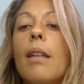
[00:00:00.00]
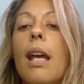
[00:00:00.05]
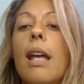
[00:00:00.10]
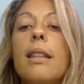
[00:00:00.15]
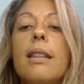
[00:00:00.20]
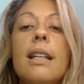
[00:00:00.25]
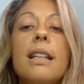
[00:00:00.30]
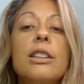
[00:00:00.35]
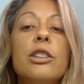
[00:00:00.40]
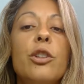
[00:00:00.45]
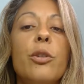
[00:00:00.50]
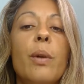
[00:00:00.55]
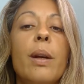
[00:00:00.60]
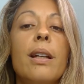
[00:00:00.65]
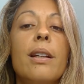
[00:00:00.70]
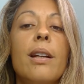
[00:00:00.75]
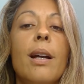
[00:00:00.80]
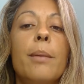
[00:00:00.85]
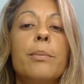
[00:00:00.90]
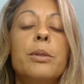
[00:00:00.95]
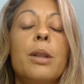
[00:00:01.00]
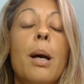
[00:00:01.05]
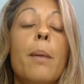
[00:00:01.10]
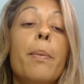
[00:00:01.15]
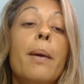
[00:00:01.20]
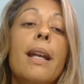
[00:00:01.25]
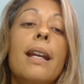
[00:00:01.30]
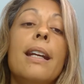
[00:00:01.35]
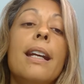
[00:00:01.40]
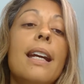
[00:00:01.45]
And this screen comes
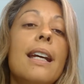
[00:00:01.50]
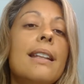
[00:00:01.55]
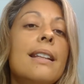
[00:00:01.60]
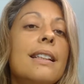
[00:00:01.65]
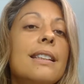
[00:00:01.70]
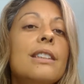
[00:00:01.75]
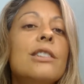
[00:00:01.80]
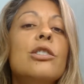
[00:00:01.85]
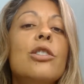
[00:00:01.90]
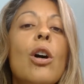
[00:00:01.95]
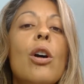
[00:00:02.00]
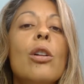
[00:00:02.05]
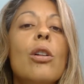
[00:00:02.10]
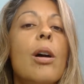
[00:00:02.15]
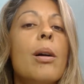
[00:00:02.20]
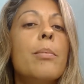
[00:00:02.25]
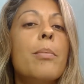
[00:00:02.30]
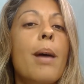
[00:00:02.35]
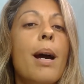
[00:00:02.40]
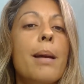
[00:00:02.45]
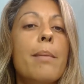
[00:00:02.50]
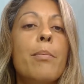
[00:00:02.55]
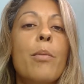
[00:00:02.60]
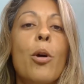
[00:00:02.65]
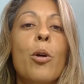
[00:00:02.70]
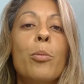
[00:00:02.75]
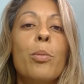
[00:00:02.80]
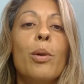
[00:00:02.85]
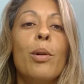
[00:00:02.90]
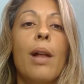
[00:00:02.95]
up, and again, this is all on my
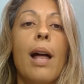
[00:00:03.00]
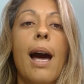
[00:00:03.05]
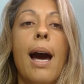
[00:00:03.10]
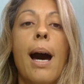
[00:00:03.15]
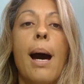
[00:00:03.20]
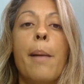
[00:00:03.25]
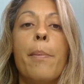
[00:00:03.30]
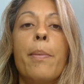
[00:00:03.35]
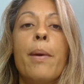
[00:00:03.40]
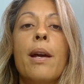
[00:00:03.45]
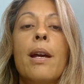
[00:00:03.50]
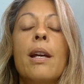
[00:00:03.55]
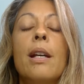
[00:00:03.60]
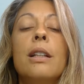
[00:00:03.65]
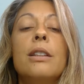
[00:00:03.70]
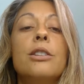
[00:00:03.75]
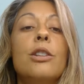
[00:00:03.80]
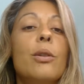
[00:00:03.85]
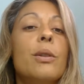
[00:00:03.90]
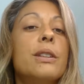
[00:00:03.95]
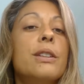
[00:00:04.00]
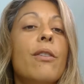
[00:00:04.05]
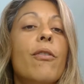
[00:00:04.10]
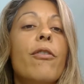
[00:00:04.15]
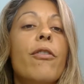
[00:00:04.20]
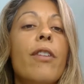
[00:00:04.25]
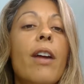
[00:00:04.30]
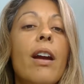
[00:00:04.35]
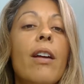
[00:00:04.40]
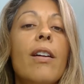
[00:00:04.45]
mobile app. So it's a
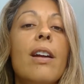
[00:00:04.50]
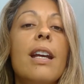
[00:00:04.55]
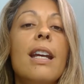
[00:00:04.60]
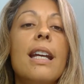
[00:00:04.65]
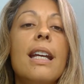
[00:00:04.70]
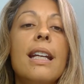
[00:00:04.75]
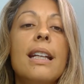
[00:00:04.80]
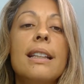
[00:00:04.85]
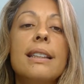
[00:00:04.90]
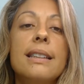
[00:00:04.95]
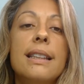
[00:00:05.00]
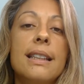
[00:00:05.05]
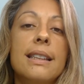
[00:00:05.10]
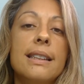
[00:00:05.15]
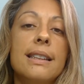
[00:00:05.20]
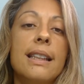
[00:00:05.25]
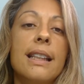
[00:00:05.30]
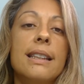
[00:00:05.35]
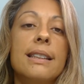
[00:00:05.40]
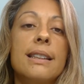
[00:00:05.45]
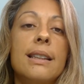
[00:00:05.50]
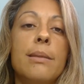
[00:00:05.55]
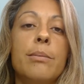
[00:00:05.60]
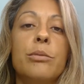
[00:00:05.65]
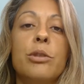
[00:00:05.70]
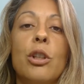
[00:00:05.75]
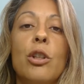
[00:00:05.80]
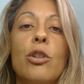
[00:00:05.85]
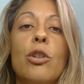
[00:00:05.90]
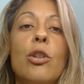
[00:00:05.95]
very easy
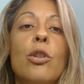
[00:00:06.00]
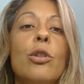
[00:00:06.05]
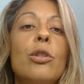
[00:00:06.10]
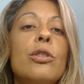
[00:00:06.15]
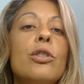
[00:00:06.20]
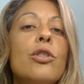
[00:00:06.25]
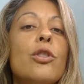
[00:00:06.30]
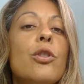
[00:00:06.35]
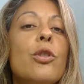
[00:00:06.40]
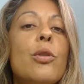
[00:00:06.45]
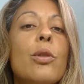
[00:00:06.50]
system to use.